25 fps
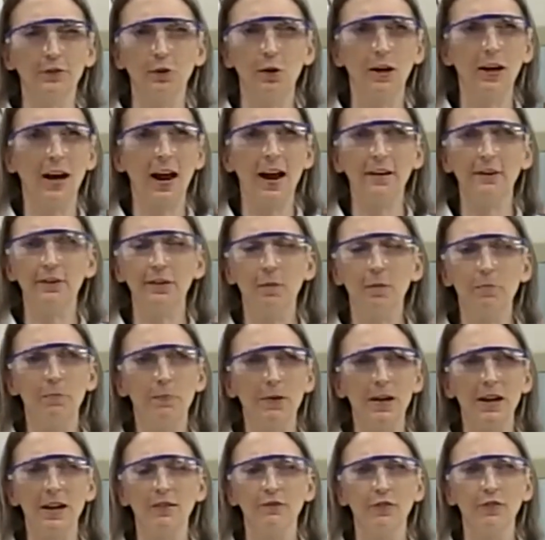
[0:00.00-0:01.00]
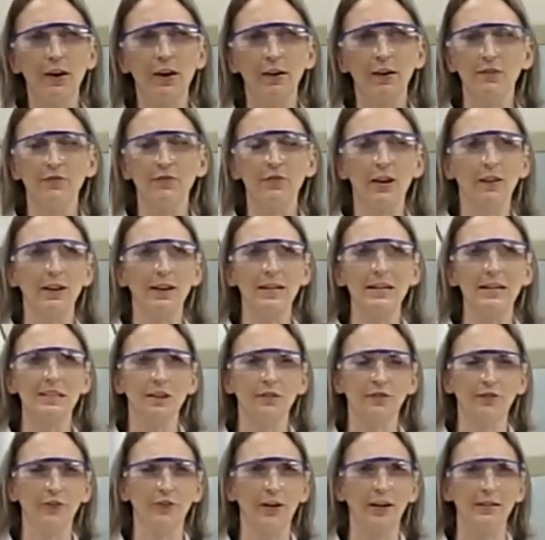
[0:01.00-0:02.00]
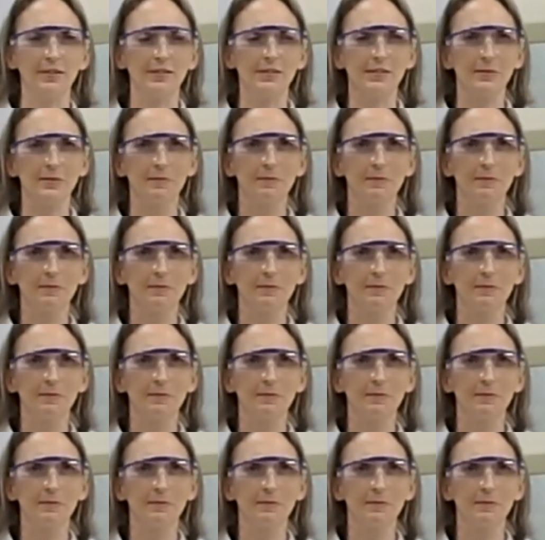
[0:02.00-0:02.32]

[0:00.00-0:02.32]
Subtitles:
So it ends up being very, very different.